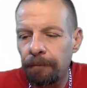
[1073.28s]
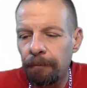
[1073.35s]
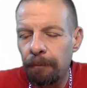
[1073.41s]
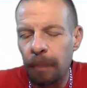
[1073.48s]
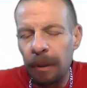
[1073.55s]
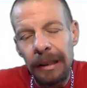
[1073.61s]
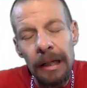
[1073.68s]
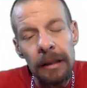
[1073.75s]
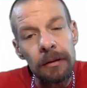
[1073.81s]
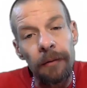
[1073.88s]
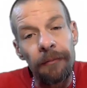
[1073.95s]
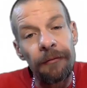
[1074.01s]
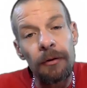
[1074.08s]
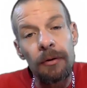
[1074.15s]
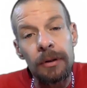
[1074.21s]
But that's the
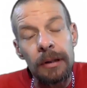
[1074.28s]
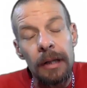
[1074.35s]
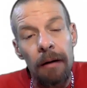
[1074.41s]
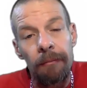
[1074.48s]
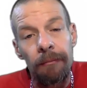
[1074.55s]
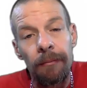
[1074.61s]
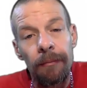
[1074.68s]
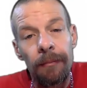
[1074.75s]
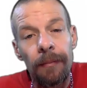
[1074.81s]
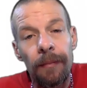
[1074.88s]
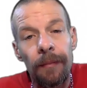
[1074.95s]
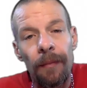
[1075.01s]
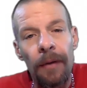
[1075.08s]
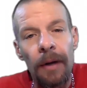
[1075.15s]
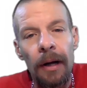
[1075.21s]
first time
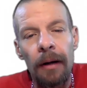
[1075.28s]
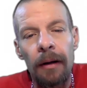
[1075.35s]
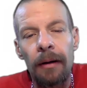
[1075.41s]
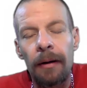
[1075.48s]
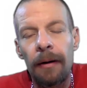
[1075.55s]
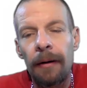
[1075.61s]
that